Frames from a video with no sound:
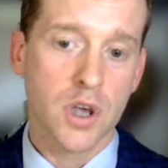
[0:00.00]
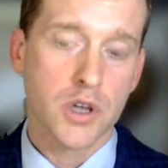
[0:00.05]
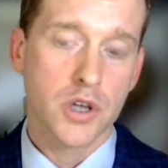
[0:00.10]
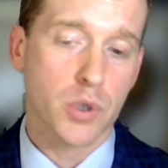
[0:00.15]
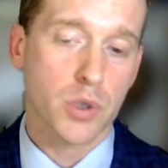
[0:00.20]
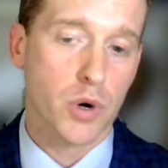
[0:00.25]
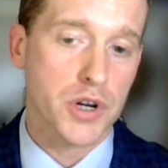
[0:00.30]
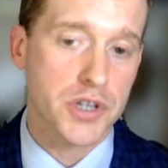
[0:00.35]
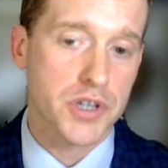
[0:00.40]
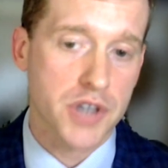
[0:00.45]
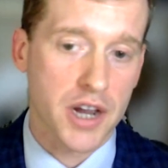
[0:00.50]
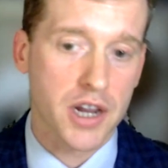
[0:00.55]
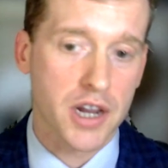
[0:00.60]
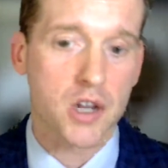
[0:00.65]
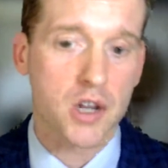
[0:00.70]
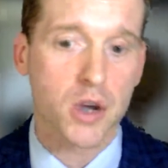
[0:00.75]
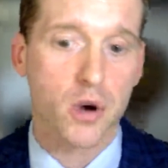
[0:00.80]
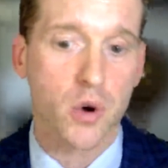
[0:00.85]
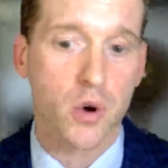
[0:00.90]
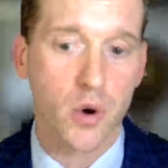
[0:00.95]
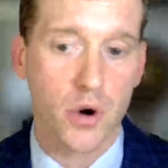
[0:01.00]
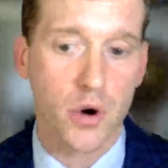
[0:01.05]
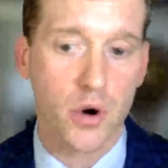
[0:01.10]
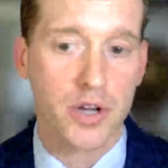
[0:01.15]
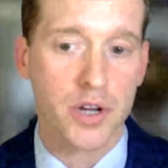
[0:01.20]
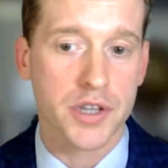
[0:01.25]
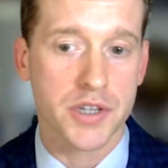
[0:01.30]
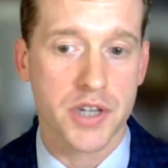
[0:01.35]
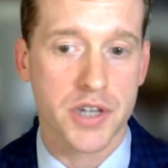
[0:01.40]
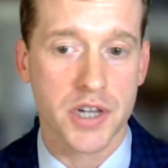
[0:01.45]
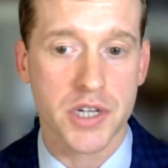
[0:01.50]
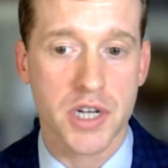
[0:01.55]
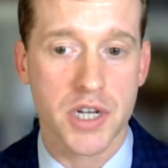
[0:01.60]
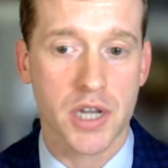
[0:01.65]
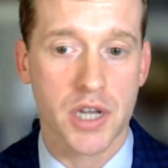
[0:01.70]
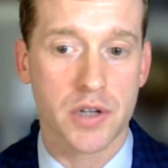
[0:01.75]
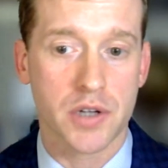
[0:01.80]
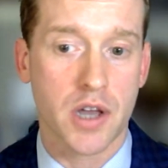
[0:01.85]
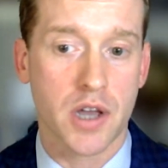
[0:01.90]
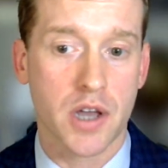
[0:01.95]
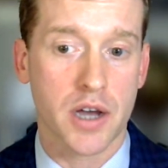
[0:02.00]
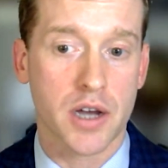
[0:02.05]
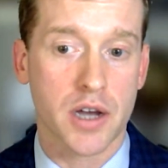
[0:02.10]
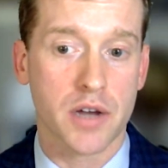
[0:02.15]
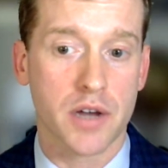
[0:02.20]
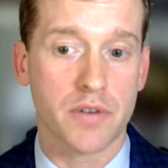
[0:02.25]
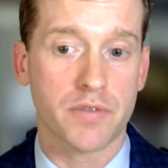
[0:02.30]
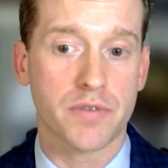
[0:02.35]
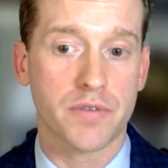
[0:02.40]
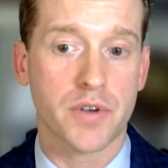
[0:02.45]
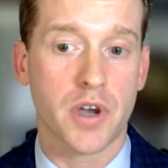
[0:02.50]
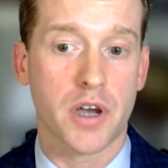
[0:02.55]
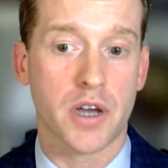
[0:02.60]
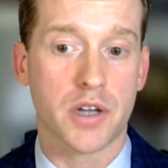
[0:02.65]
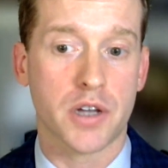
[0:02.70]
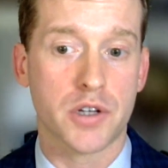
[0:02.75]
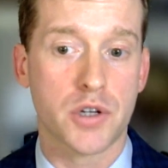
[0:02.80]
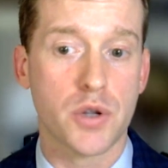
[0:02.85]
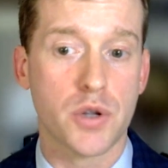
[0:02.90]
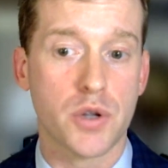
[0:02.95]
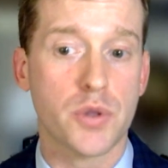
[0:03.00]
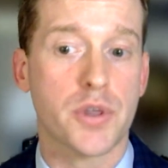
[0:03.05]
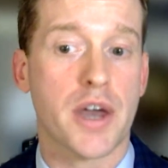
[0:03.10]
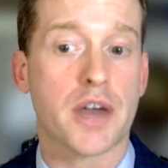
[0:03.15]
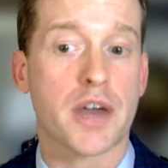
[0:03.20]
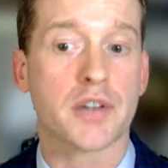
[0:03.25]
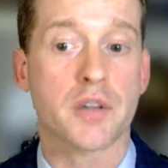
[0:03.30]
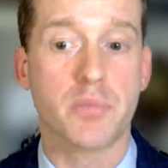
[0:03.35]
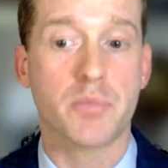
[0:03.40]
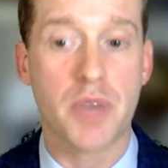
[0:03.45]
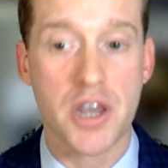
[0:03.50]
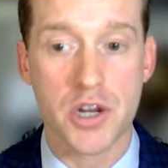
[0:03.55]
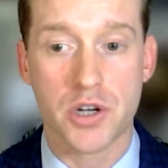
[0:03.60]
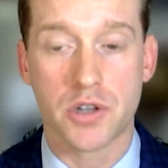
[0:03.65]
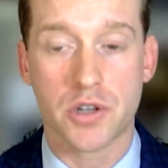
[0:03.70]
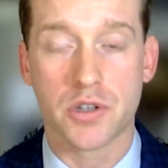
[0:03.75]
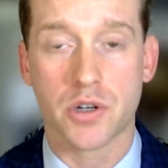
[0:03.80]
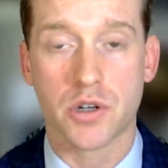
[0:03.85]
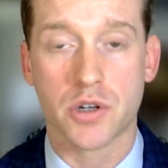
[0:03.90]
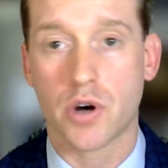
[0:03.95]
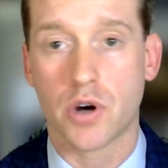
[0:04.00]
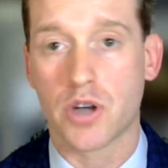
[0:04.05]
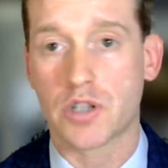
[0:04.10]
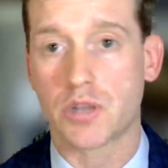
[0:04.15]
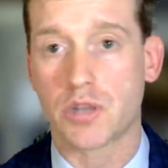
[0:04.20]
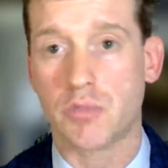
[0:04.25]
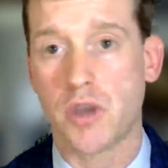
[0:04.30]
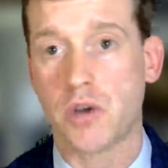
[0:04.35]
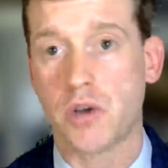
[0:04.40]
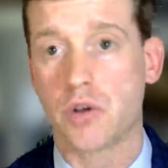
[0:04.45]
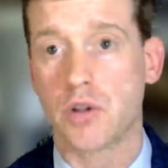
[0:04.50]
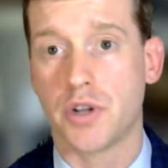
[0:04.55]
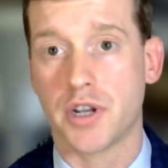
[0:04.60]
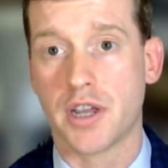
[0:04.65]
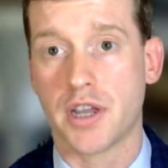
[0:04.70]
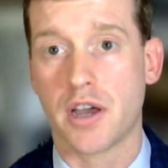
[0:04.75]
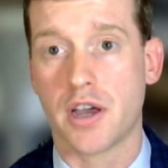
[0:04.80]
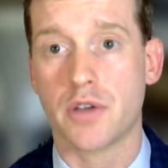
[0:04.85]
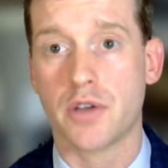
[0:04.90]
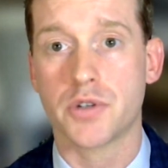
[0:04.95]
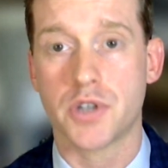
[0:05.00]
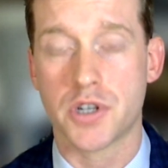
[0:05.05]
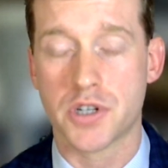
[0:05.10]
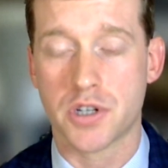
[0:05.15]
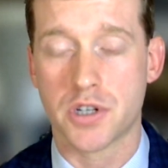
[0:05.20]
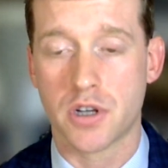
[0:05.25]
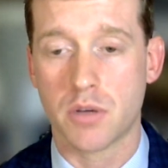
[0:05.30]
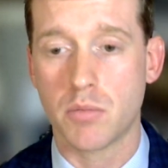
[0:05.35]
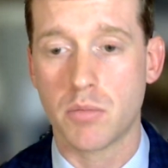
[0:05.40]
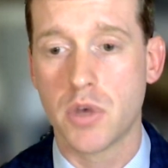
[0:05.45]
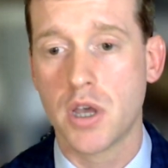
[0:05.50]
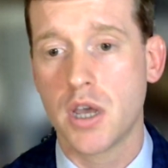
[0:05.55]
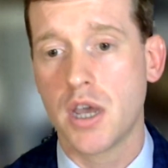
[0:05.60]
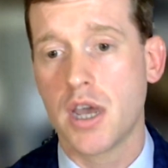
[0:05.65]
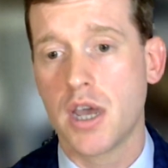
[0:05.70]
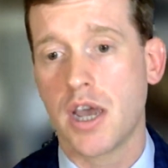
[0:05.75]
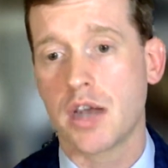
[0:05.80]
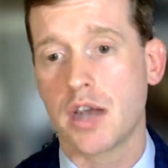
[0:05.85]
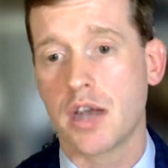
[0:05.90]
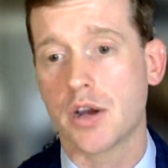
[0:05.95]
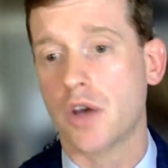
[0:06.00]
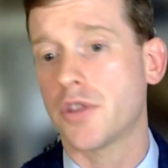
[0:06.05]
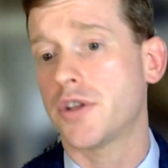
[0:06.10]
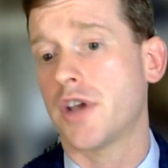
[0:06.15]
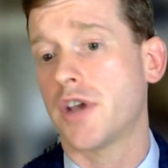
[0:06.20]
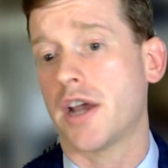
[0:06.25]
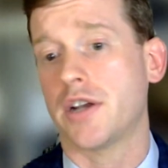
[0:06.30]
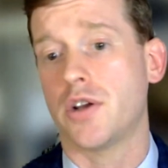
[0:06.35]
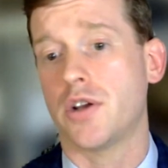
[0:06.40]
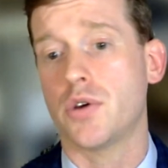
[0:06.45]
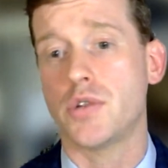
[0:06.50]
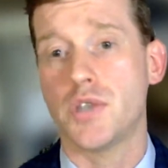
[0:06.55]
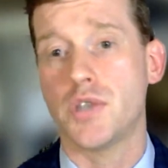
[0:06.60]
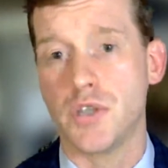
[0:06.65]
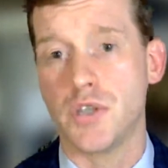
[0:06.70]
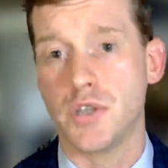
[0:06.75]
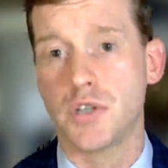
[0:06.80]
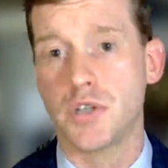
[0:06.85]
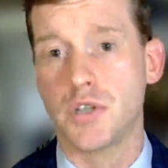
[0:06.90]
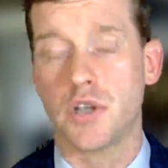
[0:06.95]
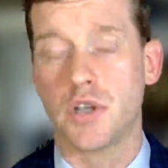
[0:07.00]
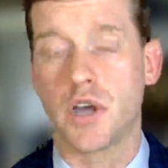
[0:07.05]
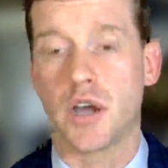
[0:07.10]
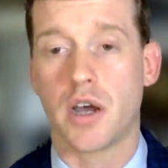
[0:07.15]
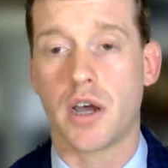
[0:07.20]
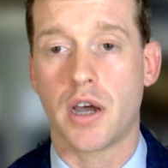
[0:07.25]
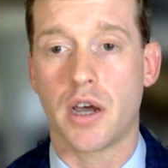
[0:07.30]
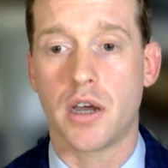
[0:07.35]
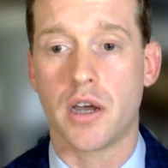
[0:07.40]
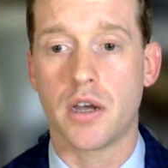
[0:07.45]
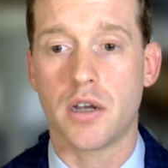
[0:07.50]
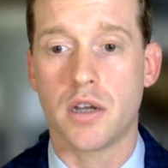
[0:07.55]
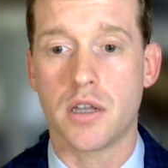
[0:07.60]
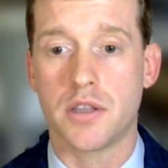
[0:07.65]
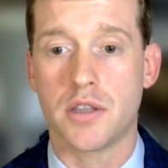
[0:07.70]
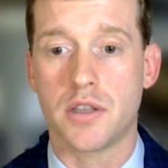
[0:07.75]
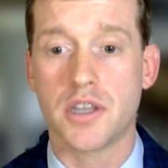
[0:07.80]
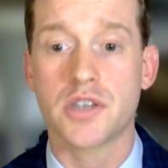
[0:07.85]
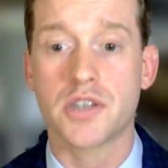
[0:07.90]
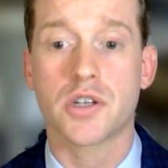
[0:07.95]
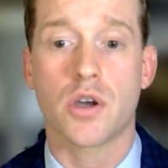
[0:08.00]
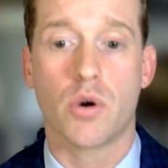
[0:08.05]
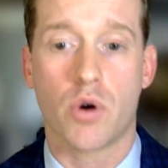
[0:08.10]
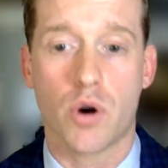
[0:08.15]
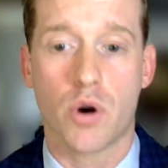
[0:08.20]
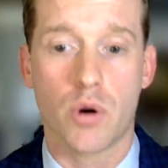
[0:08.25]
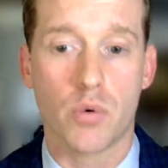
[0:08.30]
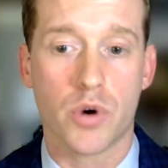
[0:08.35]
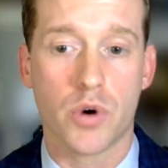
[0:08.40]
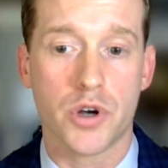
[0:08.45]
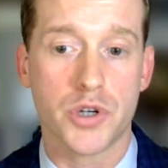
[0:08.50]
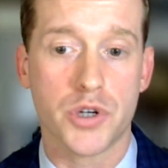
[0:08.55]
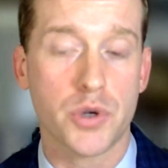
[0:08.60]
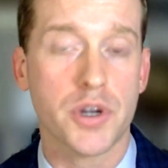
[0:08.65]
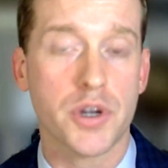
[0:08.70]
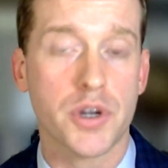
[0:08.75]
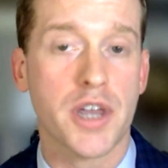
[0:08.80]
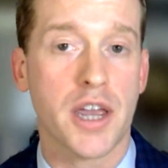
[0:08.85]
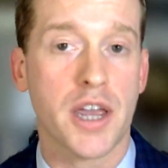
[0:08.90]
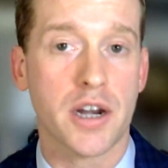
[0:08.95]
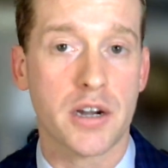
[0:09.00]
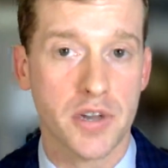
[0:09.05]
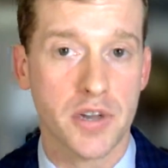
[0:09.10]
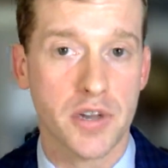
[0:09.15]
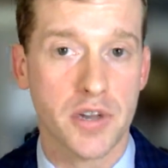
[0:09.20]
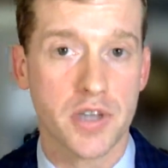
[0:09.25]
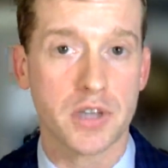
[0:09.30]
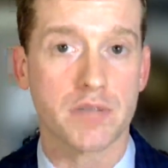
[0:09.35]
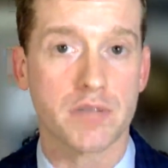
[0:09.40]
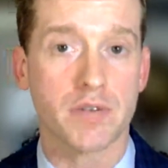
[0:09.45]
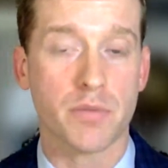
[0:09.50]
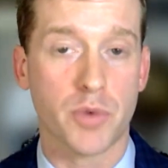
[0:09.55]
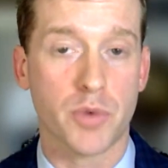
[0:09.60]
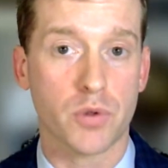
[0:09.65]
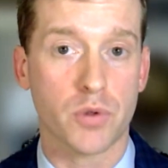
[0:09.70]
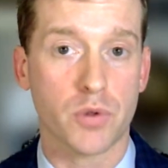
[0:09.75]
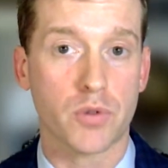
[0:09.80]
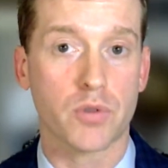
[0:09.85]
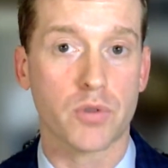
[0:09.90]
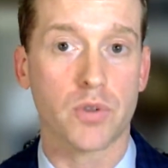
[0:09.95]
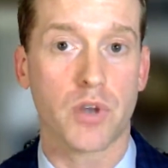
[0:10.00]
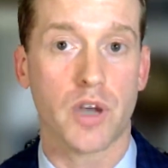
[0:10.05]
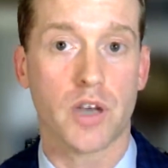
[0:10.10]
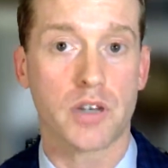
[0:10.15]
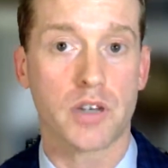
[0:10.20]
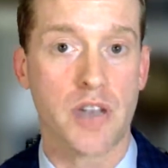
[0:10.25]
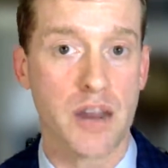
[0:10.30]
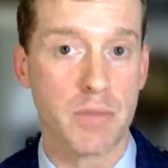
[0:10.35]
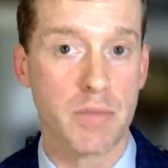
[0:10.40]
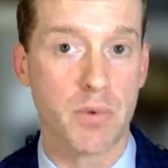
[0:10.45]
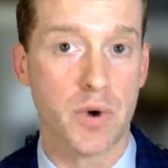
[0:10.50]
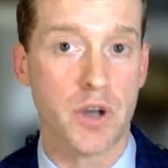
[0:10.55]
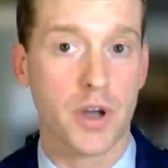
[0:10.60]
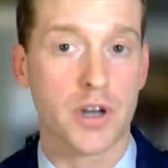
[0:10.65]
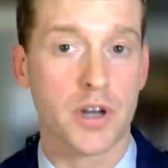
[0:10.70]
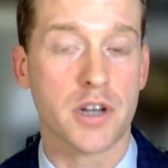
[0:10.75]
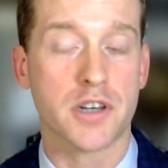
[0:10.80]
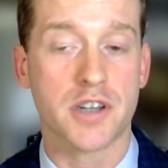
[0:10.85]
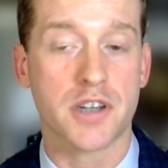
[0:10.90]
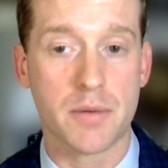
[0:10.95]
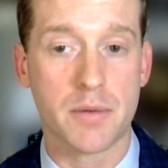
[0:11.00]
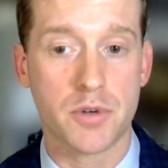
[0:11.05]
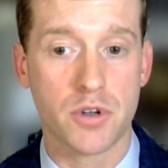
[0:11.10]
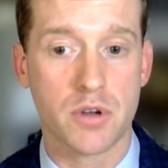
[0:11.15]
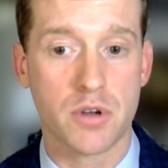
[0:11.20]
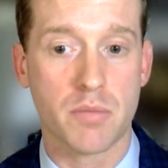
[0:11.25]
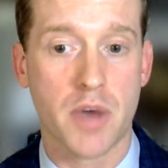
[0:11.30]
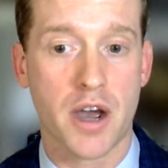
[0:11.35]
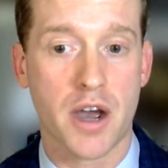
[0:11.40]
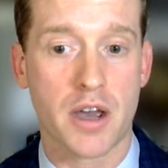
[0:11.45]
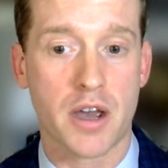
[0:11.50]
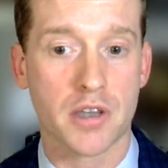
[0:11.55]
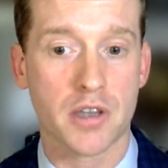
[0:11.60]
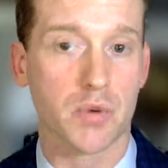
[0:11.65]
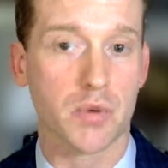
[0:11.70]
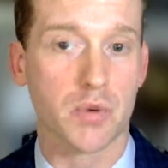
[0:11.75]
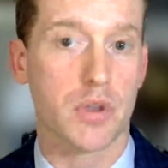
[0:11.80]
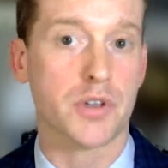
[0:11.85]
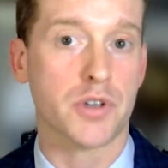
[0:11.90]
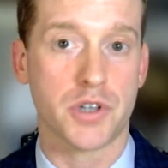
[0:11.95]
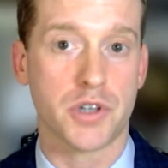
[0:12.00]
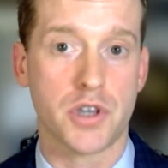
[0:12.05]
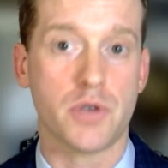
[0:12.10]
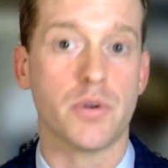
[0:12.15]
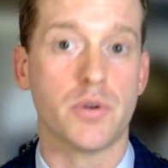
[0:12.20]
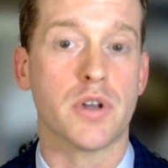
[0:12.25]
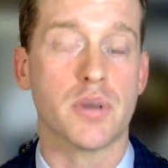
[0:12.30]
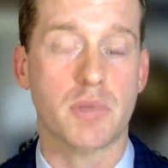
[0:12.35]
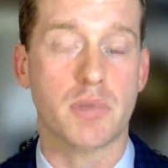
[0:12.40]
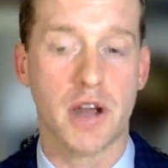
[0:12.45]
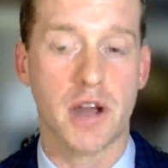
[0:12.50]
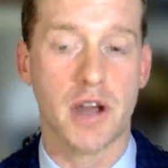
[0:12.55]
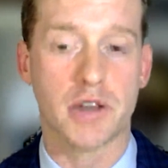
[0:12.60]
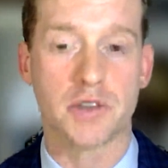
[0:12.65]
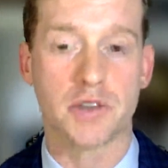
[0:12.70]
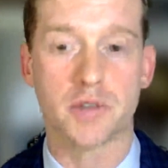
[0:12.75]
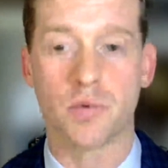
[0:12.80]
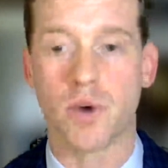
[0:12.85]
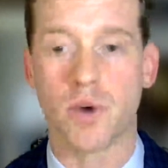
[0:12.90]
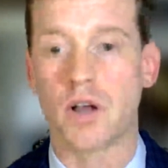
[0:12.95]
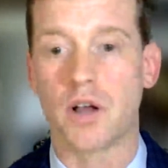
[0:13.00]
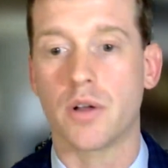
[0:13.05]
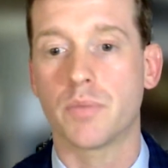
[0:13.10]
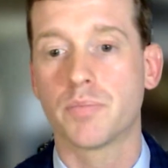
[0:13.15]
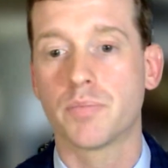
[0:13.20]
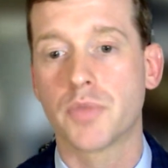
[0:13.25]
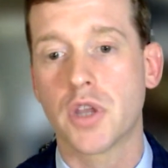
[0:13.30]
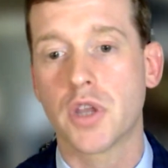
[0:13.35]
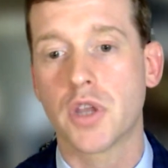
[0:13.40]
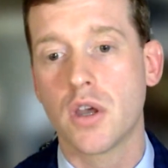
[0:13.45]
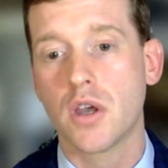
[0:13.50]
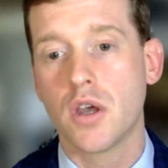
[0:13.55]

So our second cohort consisted of uh, two thousand patients across the Mayo Clinic Health System, and all the diagnoses uh, in this cohort were adjudicated events for both uh, type one and type two M I, as well as acute M I as well.